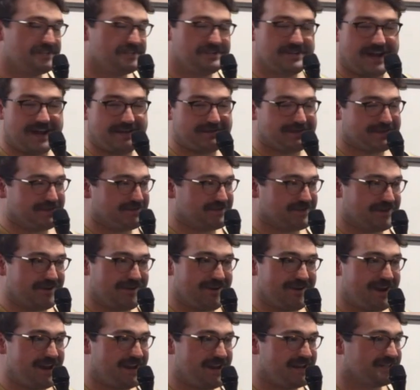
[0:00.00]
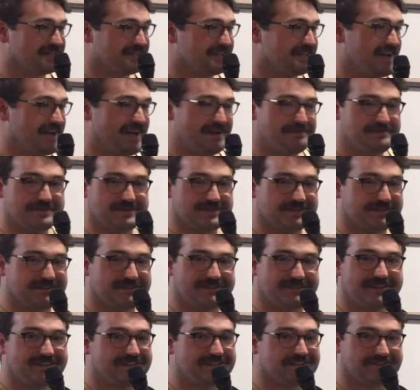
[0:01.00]
I'm so sorry, Issa.
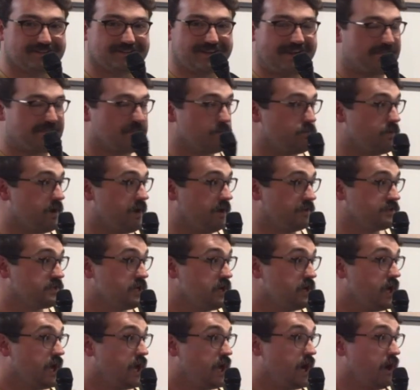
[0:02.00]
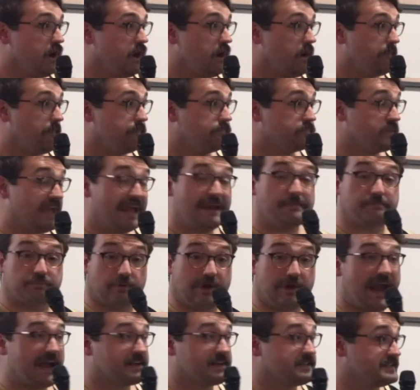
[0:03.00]
This is off the rails. In
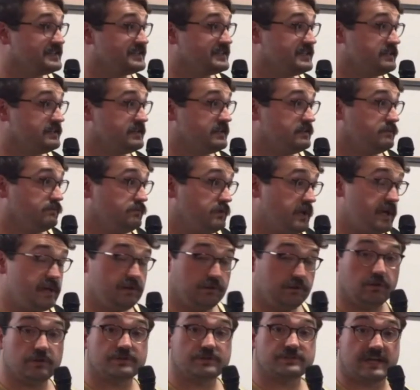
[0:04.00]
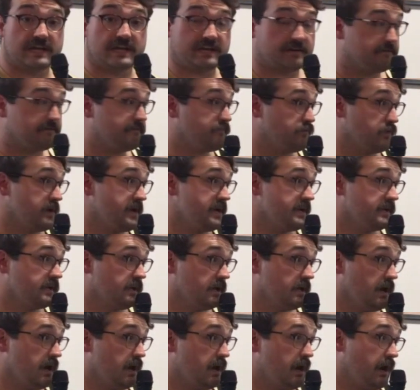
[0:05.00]
practice, he looks like a freak.
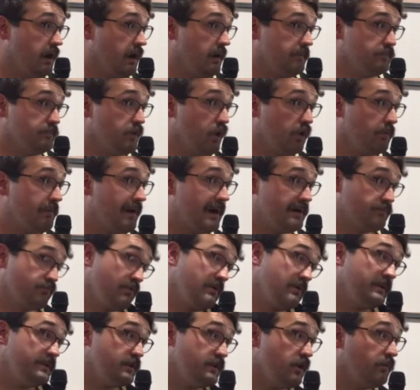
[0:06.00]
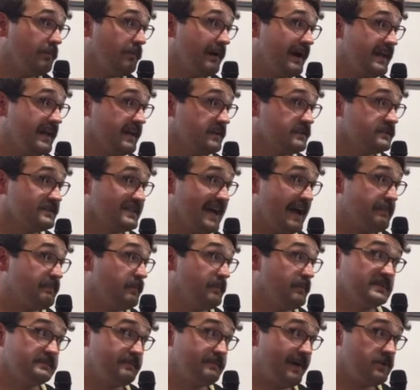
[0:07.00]
Nobody can stop
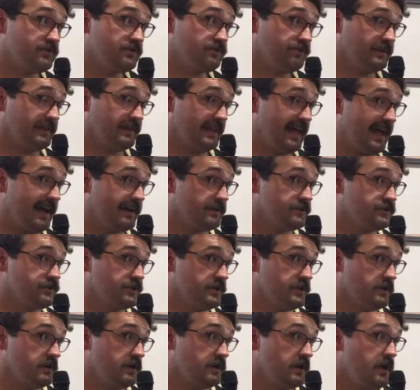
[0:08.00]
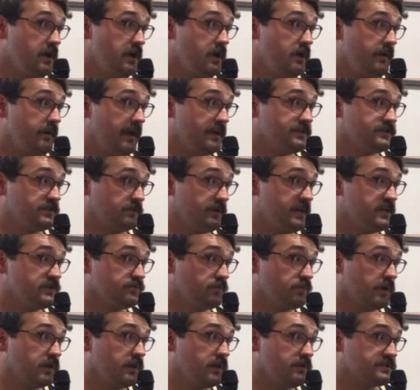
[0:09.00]
him, especially last year. And so he's
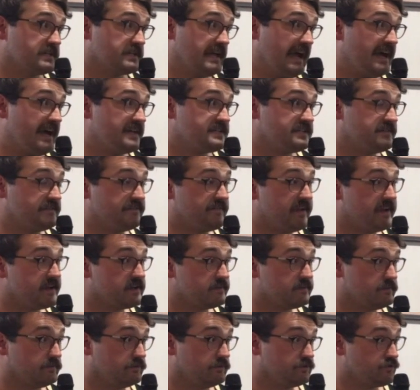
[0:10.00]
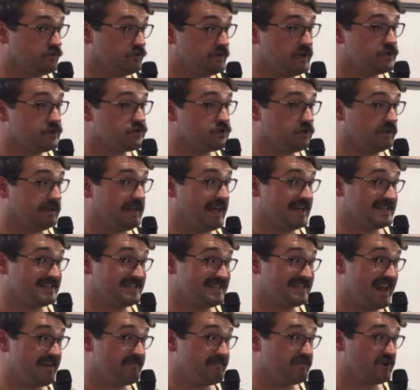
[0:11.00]
one of those guys that Vanderbilt traditionally has
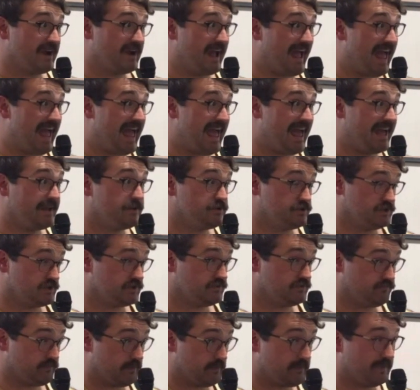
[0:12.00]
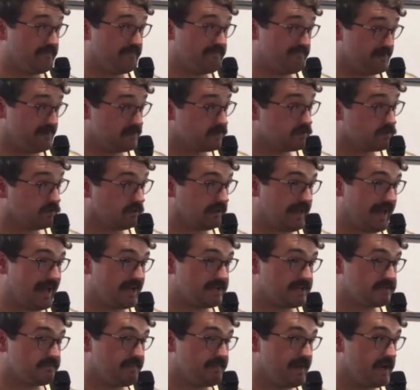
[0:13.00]
never had, just from a physical
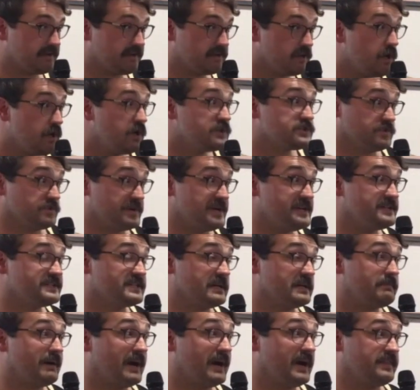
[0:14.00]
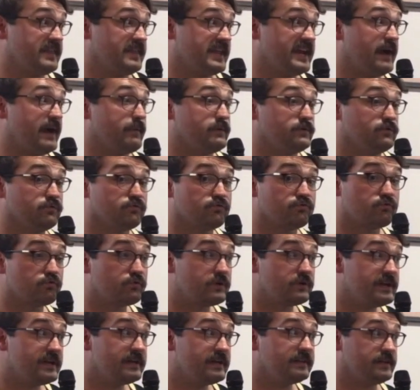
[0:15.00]
aspect. So he's somebody that I would
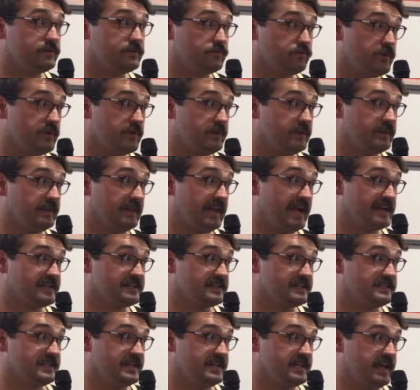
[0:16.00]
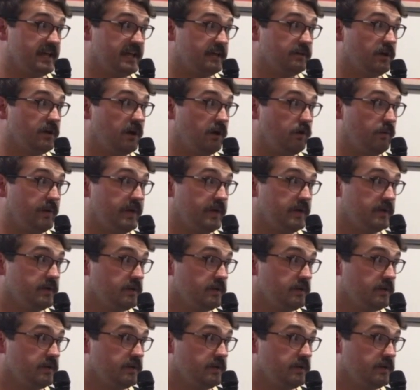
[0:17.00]
really, really like to see get going.